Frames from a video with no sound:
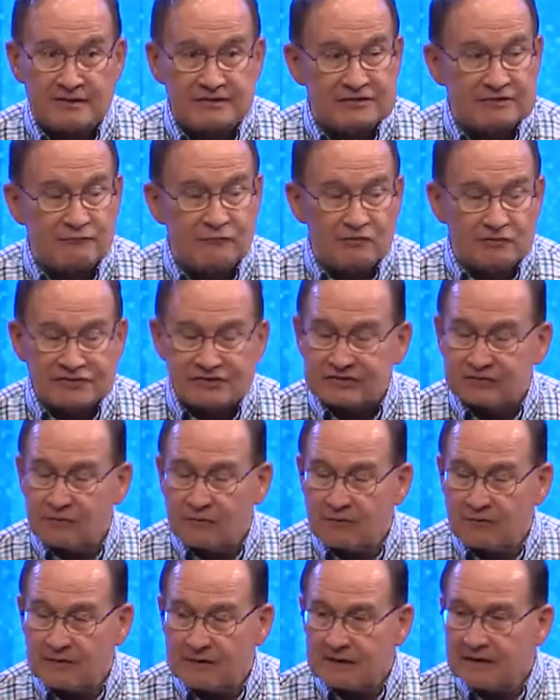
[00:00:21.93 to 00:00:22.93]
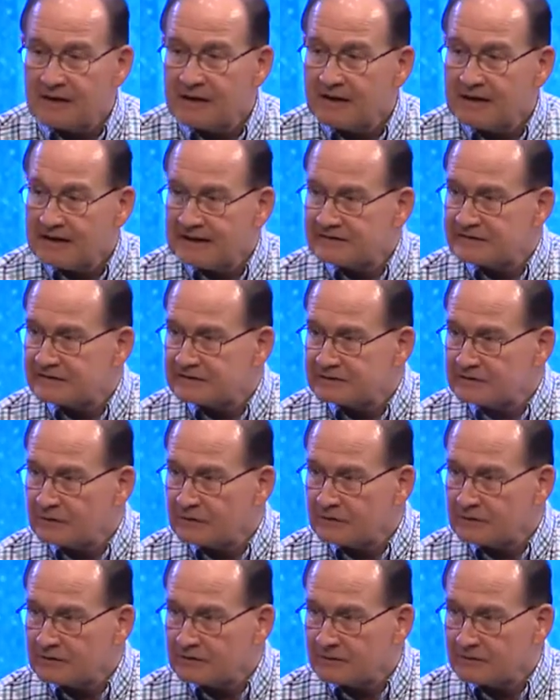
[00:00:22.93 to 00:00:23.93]
It's a real story. It's
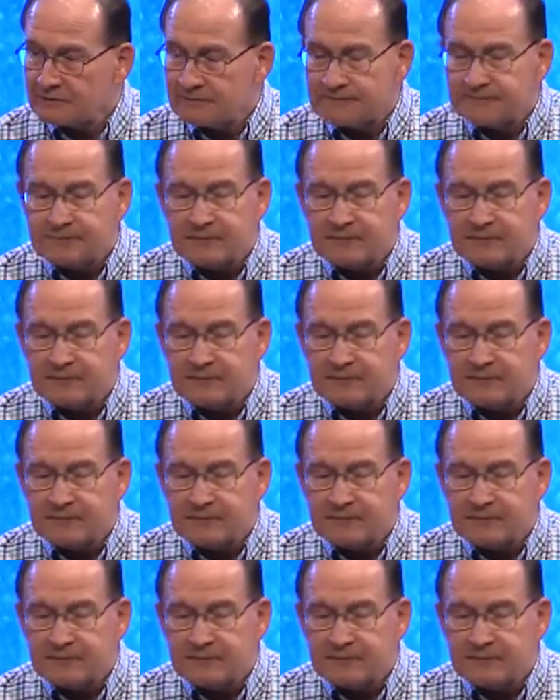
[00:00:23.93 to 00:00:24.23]
historical.